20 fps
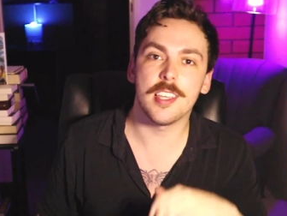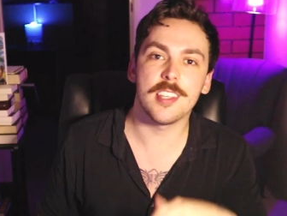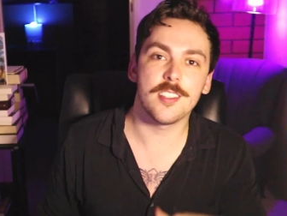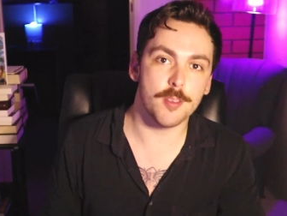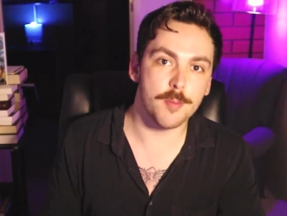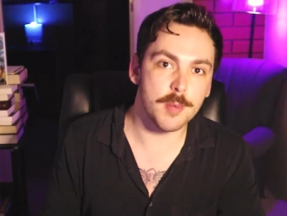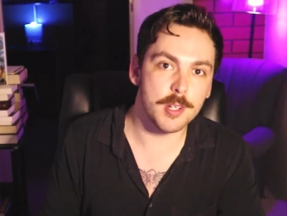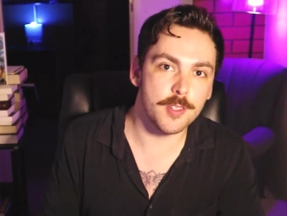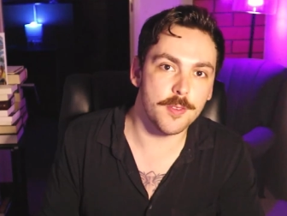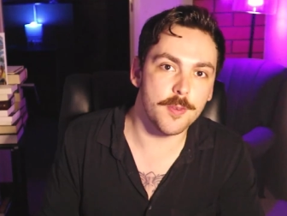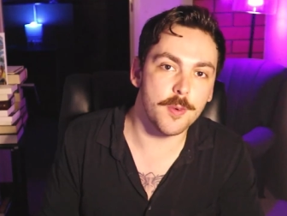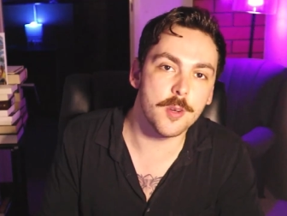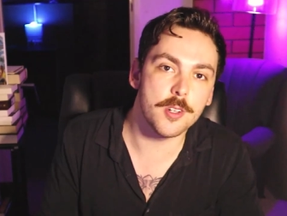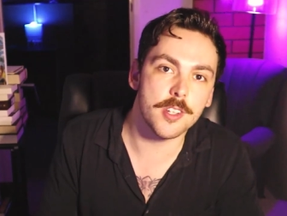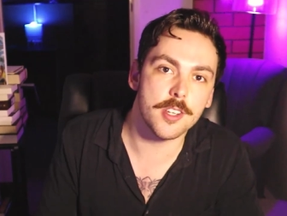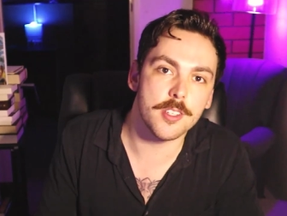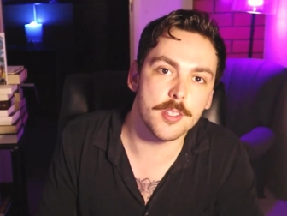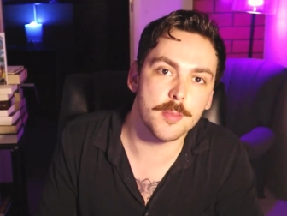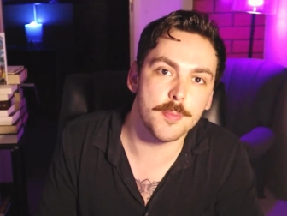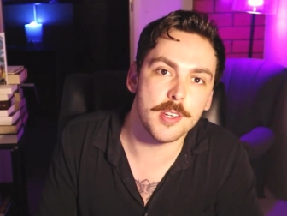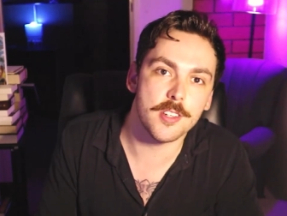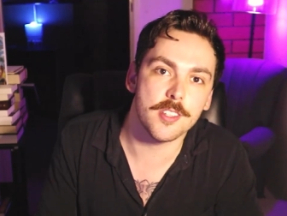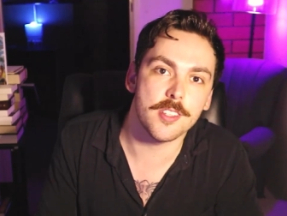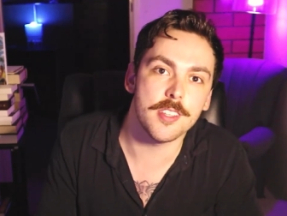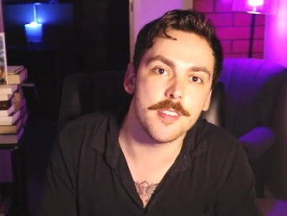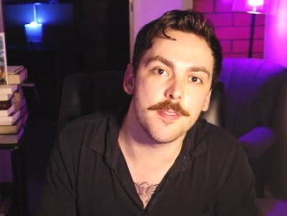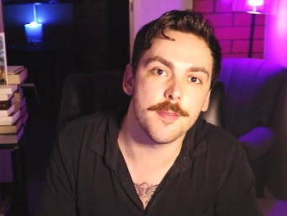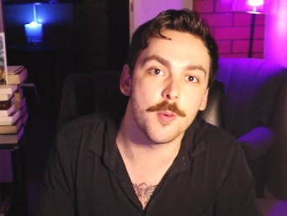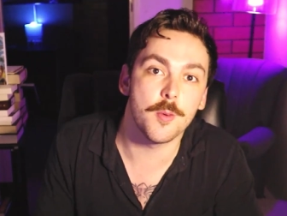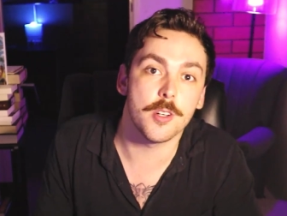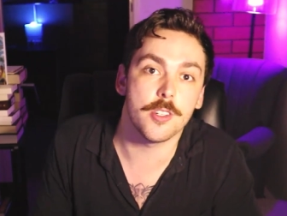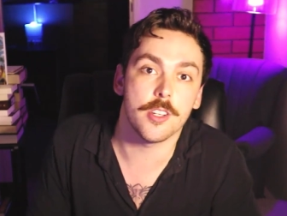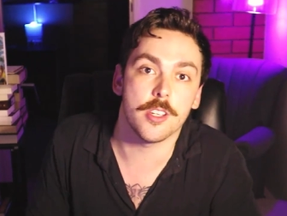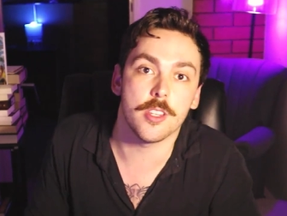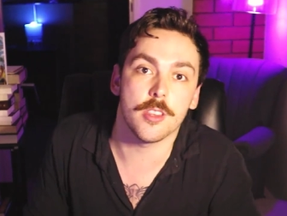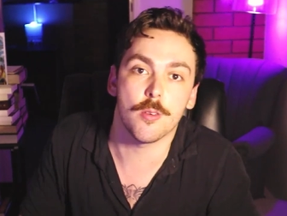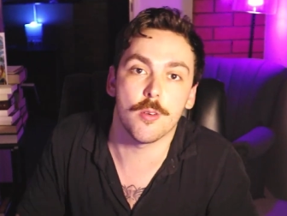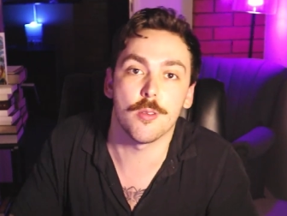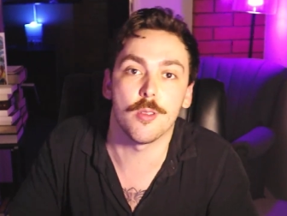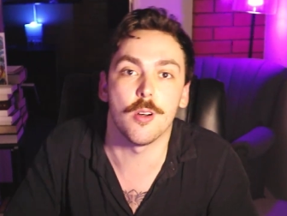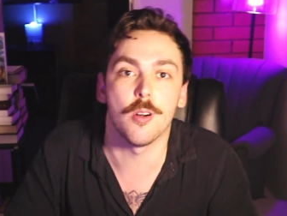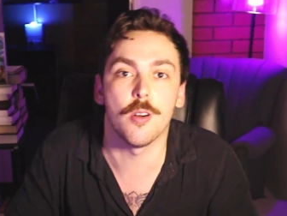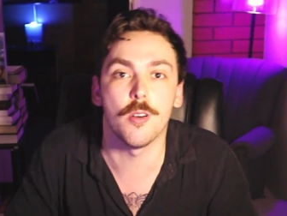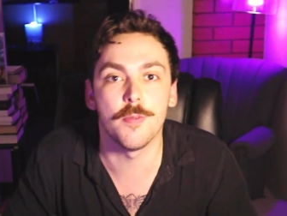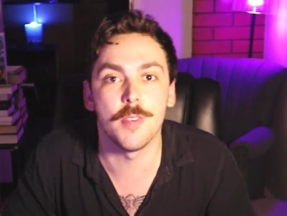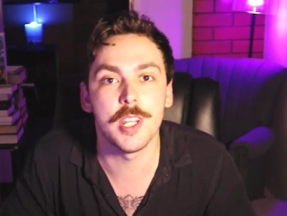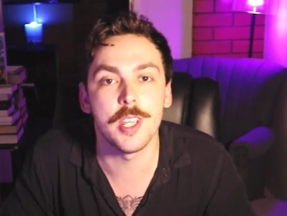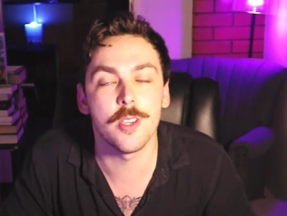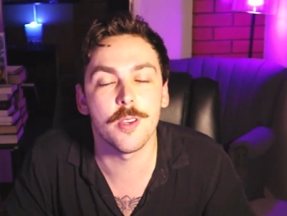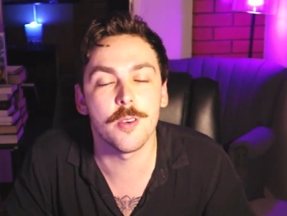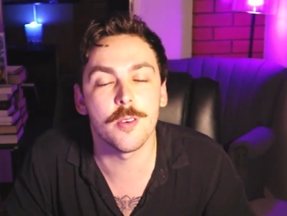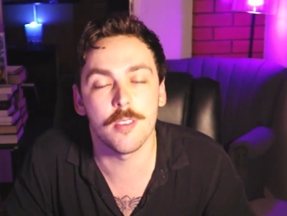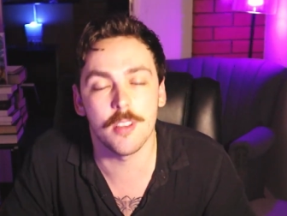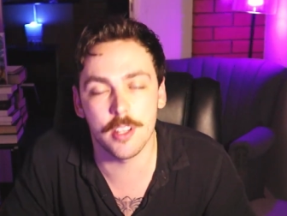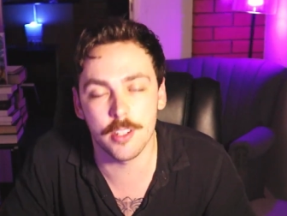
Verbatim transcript: Thanks so much for watching, especially for watching through the whole video.